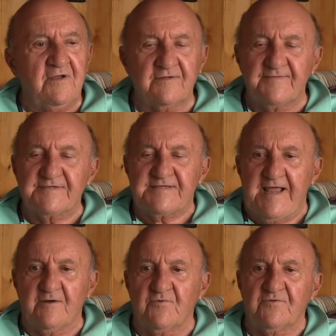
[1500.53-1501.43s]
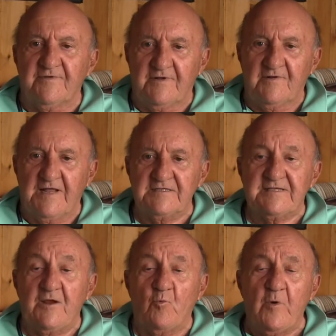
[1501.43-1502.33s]
this admiral. And I
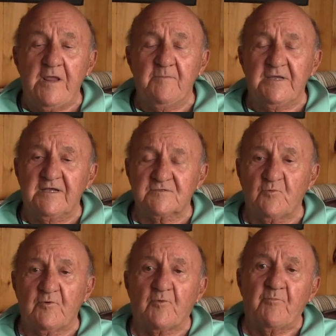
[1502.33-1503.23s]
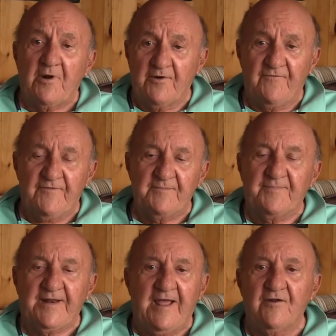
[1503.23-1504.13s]
say we because we were part of it,
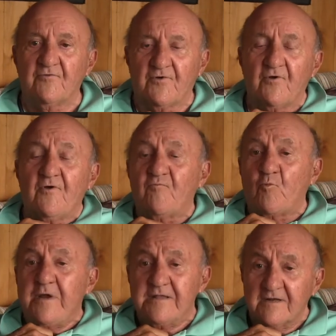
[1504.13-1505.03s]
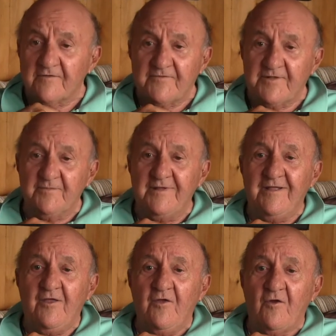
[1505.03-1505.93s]
but I don't know if we delivered him
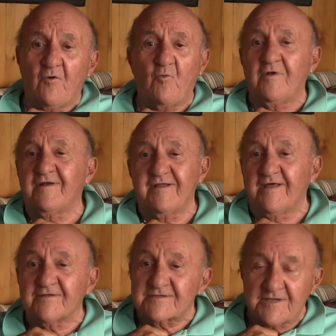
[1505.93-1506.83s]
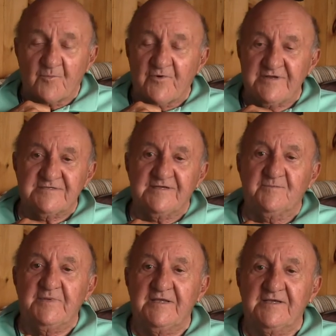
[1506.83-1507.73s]
or one of the other submarines
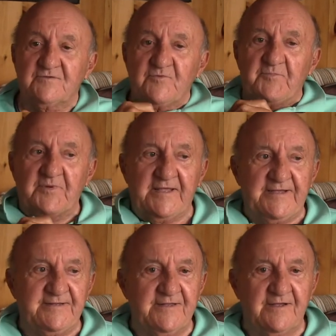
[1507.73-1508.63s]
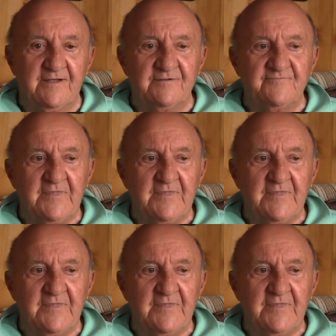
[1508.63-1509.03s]
did because we played uh,